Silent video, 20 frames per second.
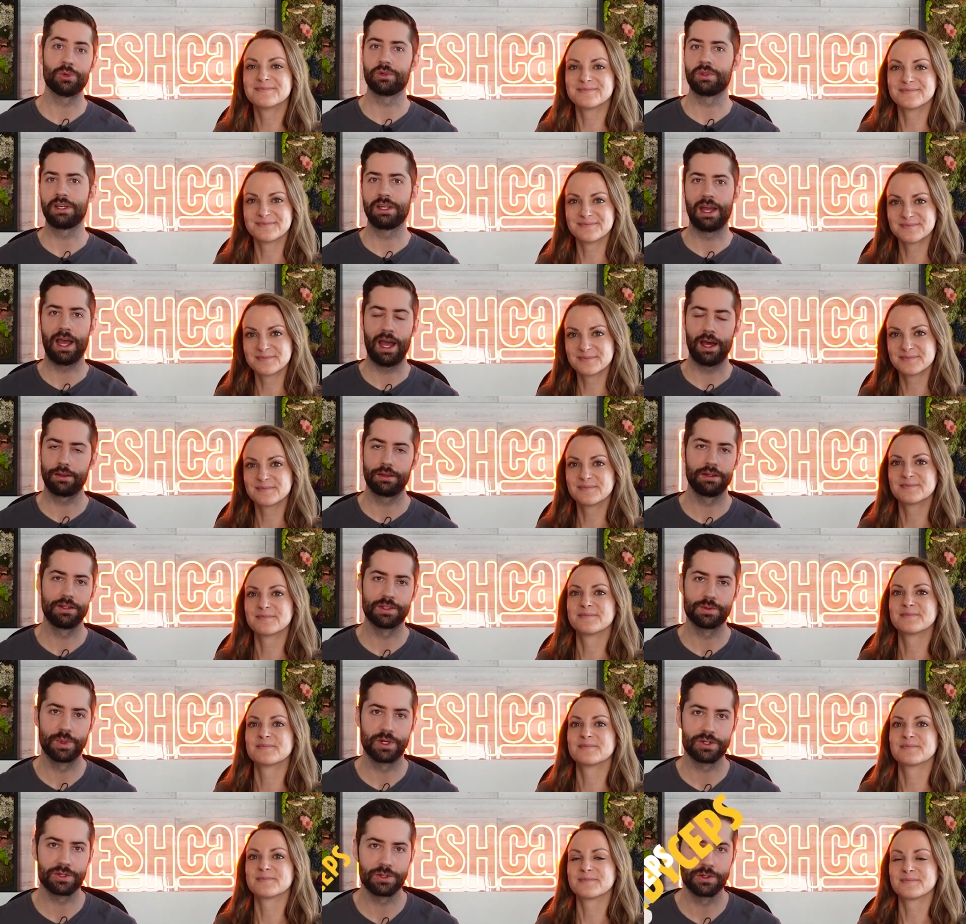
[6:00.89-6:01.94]
Speaker 1: or the
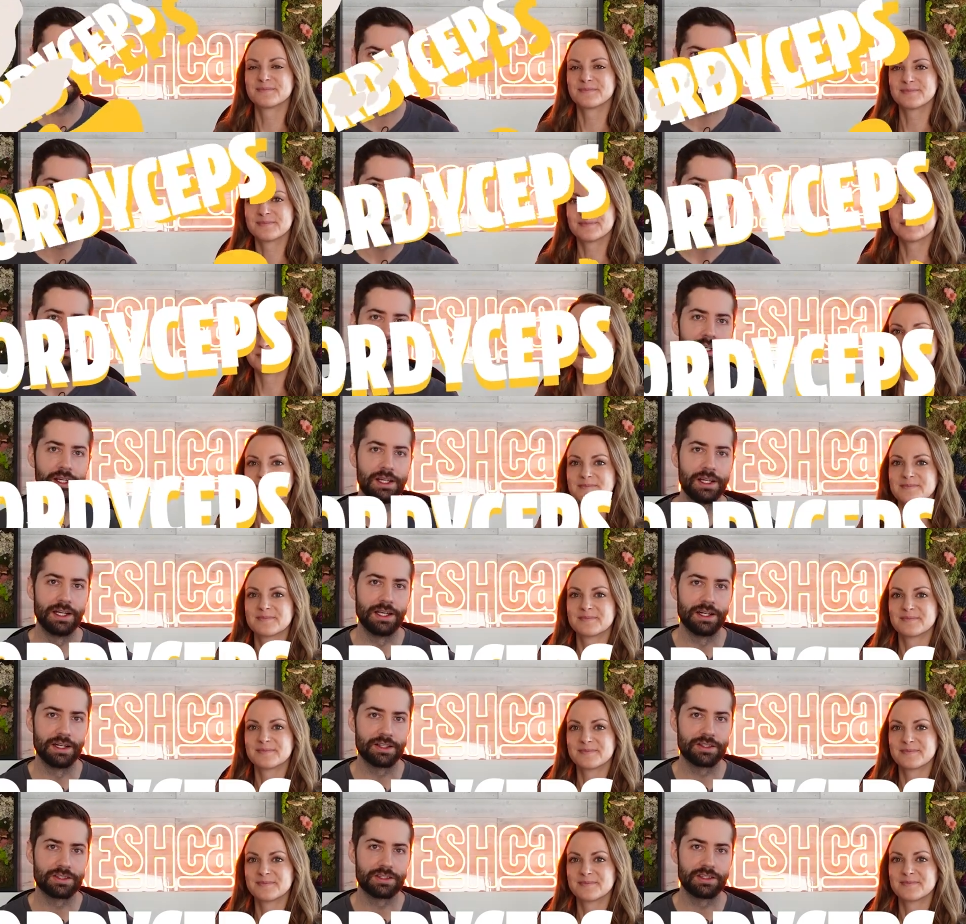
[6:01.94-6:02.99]
athlete's mushroom,
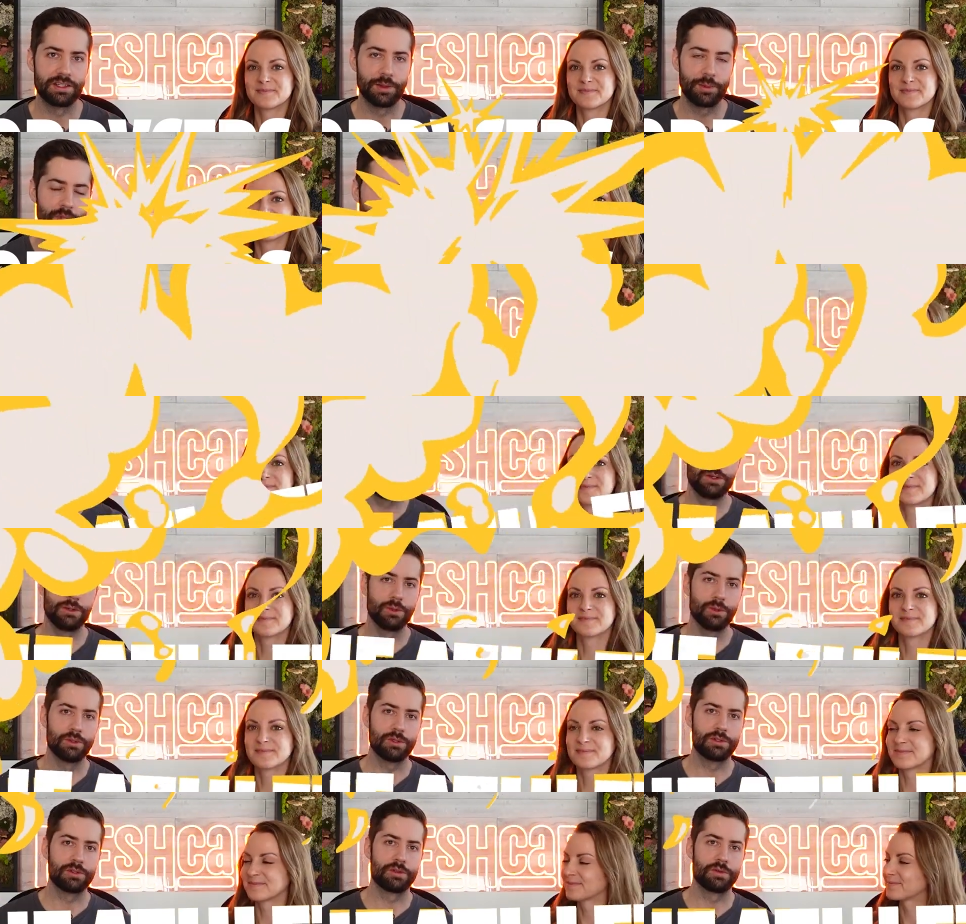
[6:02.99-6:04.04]
and it's typically
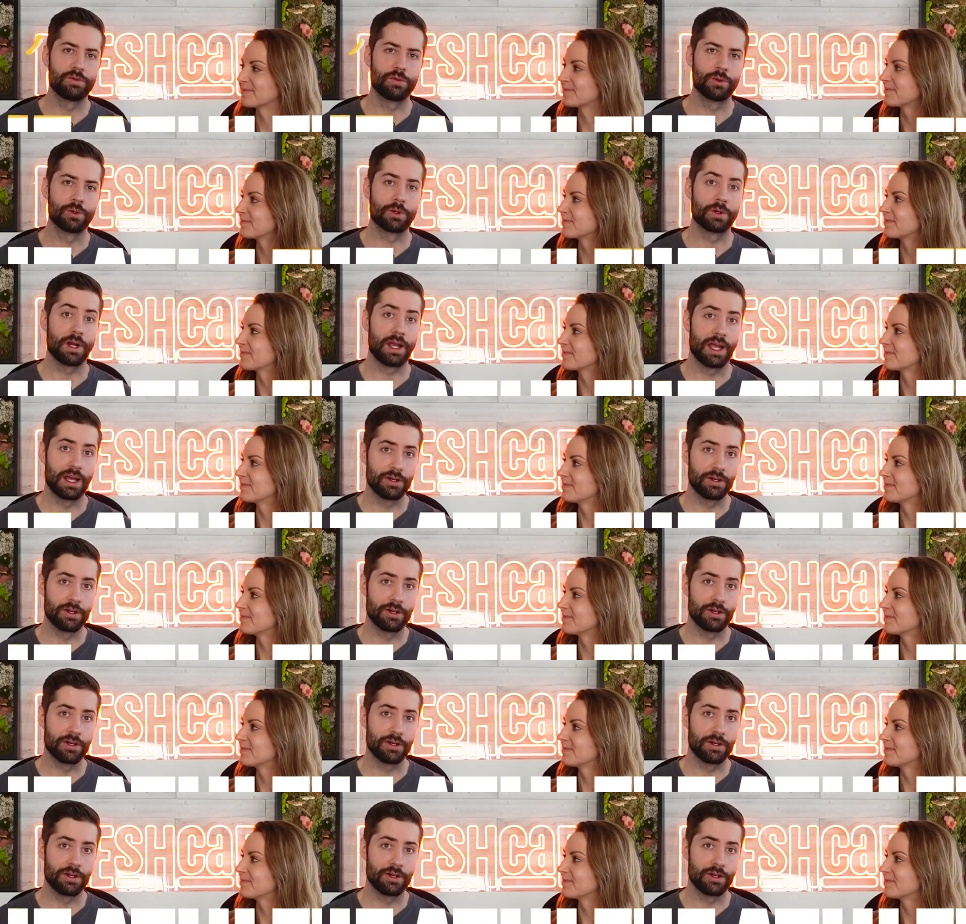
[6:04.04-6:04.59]
used for